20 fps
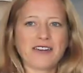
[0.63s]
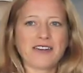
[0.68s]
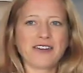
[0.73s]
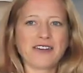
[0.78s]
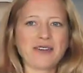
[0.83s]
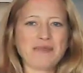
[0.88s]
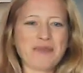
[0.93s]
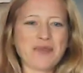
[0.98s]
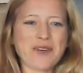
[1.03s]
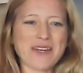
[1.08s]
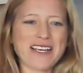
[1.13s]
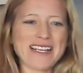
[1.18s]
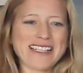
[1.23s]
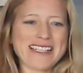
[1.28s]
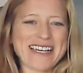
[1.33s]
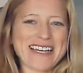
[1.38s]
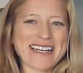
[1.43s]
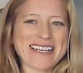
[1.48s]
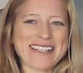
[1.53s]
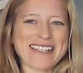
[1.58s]
Good morning,
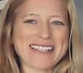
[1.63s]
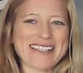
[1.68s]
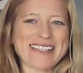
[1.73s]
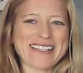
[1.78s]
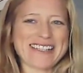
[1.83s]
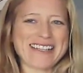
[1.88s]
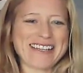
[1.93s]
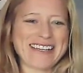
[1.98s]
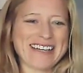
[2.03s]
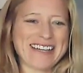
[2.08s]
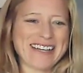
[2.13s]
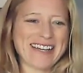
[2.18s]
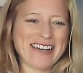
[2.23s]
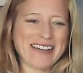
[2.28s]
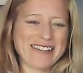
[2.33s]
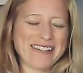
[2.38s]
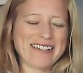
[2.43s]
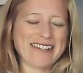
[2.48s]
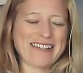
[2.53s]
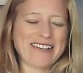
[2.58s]
seconds.
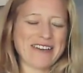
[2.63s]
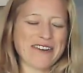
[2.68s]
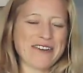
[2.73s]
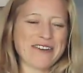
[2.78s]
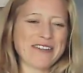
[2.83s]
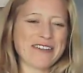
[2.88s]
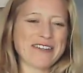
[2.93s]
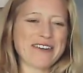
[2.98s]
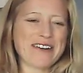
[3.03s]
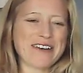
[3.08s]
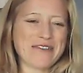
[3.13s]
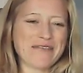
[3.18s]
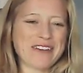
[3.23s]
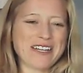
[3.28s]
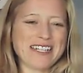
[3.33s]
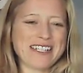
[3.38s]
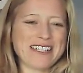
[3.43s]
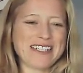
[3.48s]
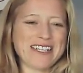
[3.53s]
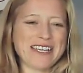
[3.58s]
So, so lovely
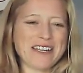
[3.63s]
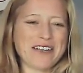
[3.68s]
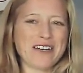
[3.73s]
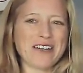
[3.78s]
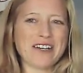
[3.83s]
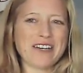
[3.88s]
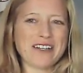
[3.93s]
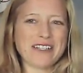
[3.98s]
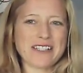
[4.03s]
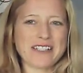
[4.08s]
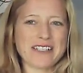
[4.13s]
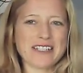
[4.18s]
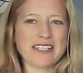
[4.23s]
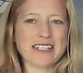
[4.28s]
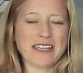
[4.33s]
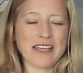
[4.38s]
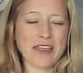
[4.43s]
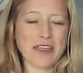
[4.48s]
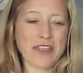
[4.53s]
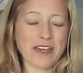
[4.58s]
to see you last
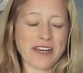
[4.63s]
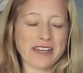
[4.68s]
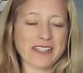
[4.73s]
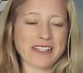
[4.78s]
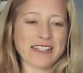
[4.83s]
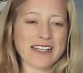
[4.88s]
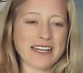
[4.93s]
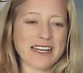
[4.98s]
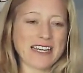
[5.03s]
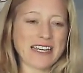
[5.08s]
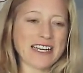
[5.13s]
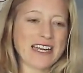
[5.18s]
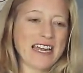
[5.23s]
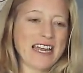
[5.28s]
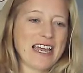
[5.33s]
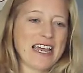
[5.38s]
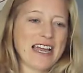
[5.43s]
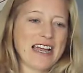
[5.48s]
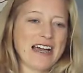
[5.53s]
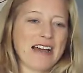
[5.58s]
Thursday
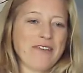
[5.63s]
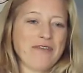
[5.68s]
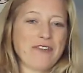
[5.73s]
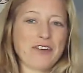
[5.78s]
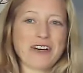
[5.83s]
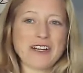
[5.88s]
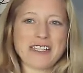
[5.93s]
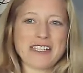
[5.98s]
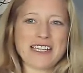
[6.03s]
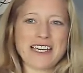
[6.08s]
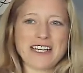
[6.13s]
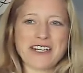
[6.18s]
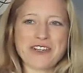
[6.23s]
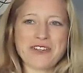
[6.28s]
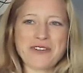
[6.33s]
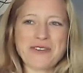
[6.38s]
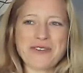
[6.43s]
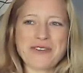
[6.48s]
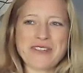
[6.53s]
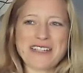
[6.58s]
for our
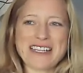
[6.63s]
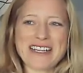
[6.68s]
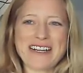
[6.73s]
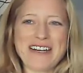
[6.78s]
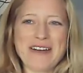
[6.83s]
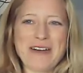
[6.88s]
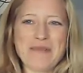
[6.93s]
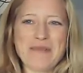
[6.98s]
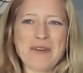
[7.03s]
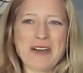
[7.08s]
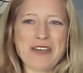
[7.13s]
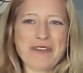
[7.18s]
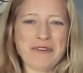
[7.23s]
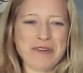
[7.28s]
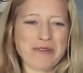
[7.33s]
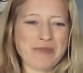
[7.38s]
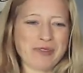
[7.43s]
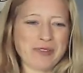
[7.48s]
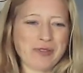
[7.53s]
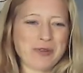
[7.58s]
sectionals. I thought
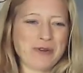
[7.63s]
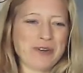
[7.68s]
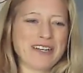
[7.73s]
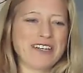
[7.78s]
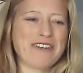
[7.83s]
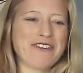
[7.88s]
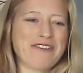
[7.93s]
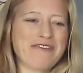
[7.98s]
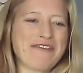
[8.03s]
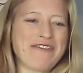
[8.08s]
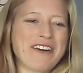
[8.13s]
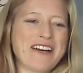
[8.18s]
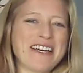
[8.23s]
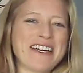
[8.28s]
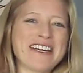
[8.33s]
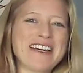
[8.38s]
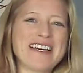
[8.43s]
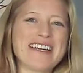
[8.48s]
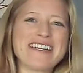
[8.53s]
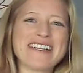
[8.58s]
it was quite a lot of fun
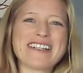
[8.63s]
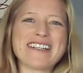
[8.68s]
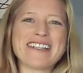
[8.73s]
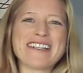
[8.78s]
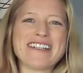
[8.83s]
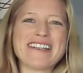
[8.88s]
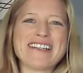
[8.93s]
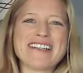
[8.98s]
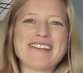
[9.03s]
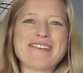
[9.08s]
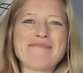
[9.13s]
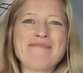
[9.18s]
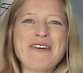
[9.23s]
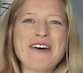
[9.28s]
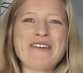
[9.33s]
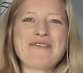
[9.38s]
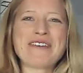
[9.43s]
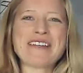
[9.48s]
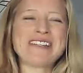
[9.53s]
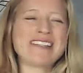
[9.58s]
and just
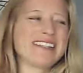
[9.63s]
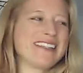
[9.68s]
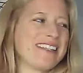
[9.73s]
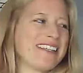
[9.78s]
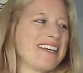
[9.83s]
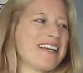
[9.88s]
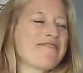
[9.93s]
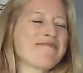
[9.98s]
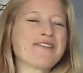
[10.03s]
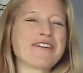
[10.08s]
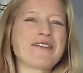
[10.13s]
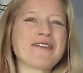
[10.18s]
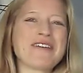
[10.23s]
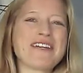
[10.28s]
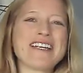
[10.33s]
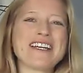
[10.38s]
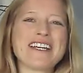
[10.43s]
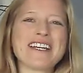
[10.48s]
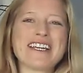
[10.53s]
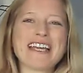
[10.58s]
marvellous to see everyone
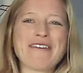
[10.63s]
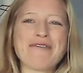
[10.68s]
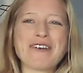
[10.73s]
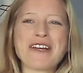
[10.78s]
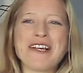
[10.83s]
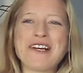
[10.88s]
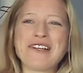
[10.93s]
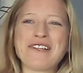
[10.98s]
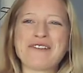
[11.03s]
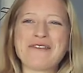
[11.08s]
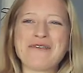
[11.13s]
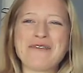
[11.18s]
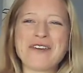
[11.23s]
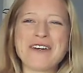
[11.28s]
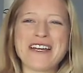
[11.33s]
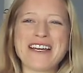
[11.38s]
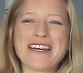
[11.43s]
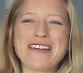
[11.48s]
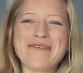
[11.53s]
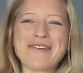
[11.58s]
and have a glass of
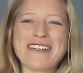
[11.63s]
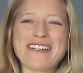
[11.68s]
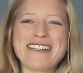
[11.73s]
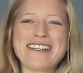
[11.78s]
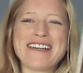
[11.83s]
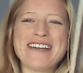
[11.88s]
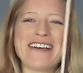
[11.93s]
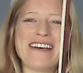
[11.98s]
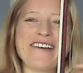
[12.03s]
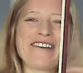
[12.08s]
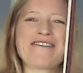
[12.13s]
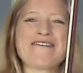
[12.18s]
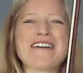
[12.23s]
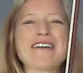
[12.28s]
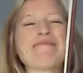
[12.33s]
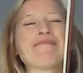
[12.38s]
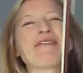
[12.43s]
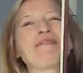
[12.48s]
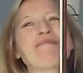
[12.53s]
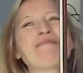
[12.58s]
wine. It was a
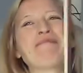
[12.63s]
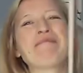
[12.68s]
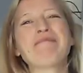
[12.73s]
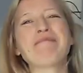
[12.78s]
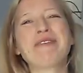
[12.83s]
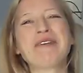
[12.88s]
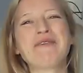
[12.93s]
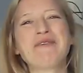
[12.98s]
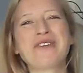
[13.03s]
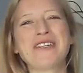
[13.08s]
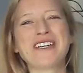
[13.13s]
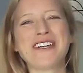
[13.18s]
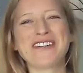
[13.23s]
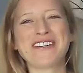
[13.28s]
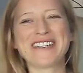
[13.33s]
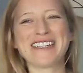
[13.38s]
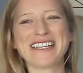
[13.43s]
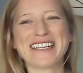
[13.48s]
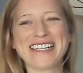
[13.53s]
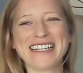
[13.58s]
great moment when we all
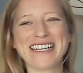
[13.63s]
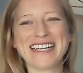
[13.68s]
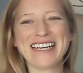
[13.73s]
toasted.